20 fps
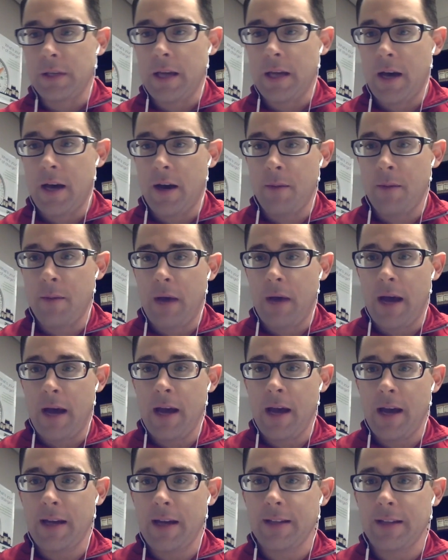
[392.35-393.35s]

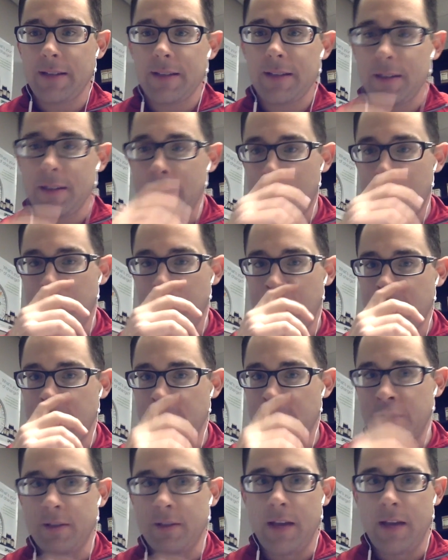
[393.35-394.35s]
I get to see a lot of
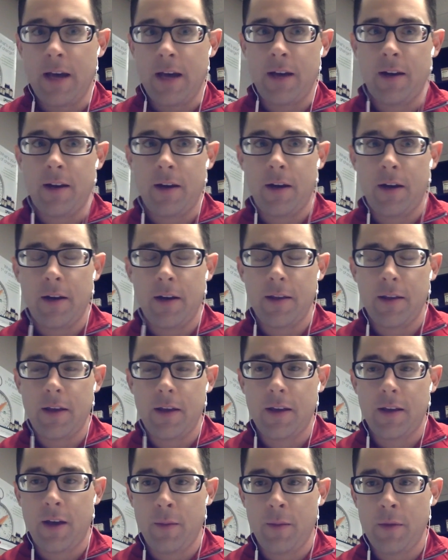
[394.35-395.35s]
patients that
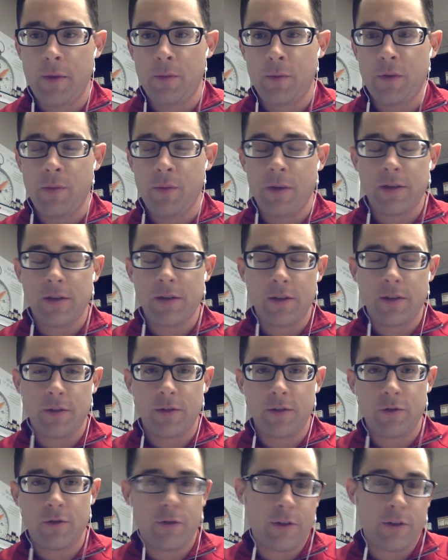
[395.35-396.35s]
they come in with
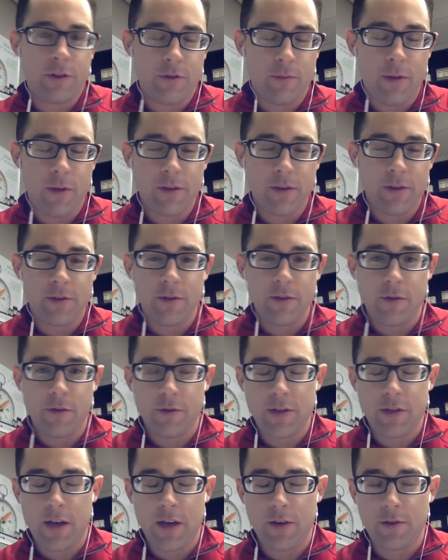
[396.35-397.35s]
traditional
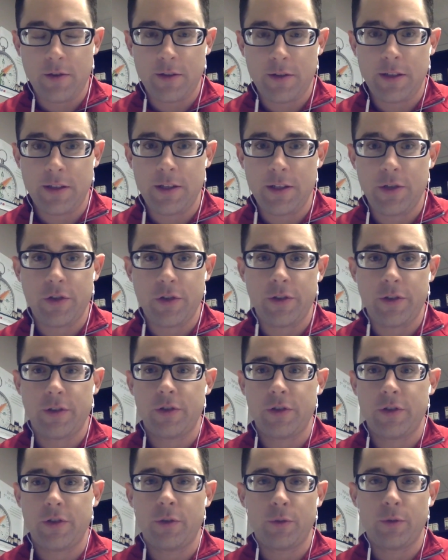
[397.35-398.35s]
musculoskeletal conditions,
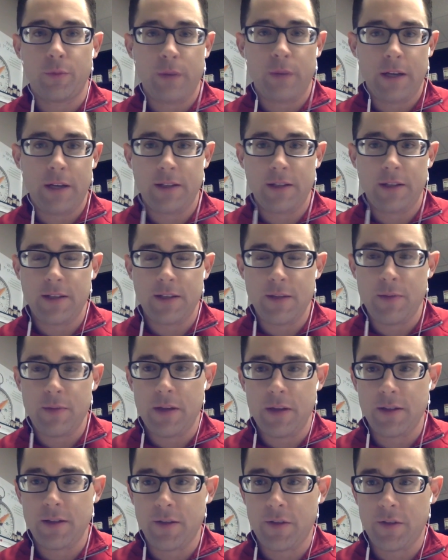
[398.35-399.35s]
shoulder pains, knee
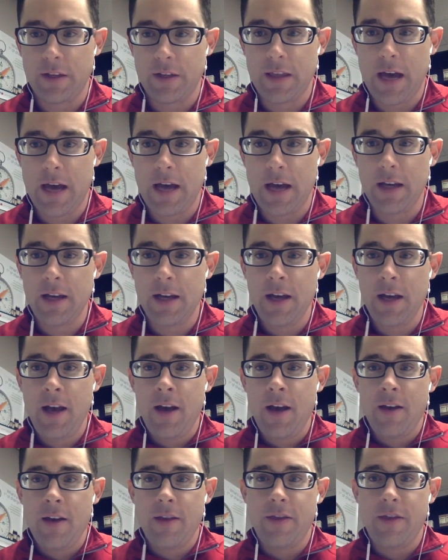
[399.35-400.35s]
pain, stuff like that,
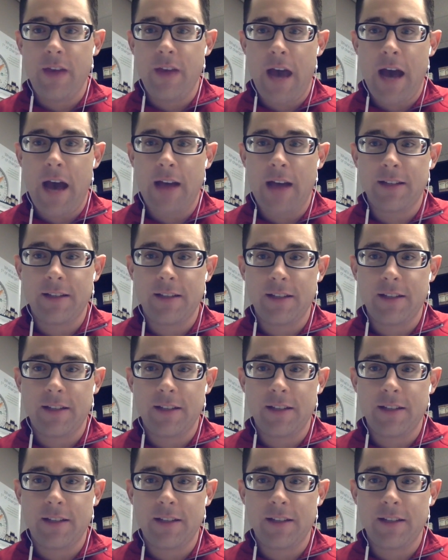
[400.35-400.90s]
that